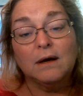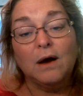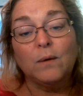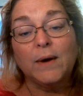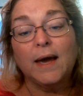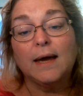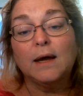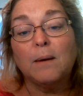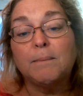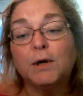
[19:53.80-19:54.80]

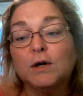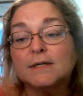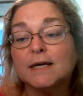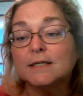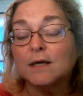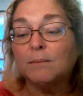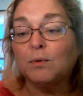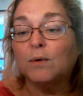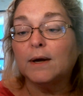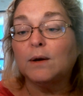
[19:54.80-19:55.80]
Okay? Because at some
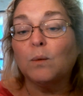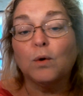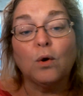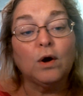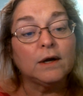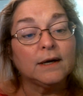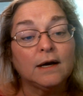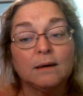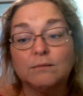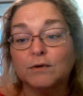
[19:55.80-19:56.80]
point we're all going to
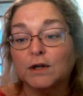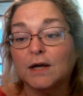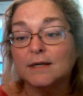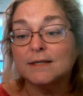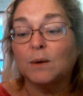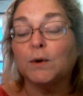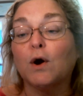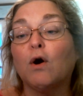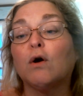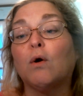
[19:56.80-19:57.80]
come realize that we
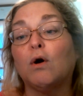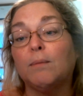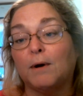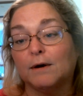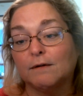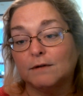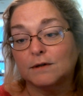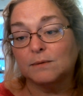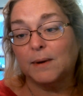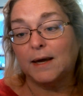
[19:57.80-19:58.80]
are all part of
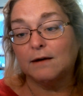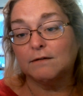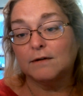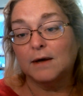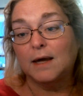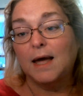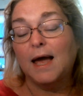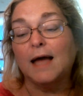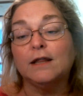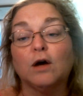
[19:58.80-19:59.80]
this wave.
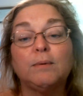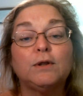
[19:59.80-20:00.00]
And there'll be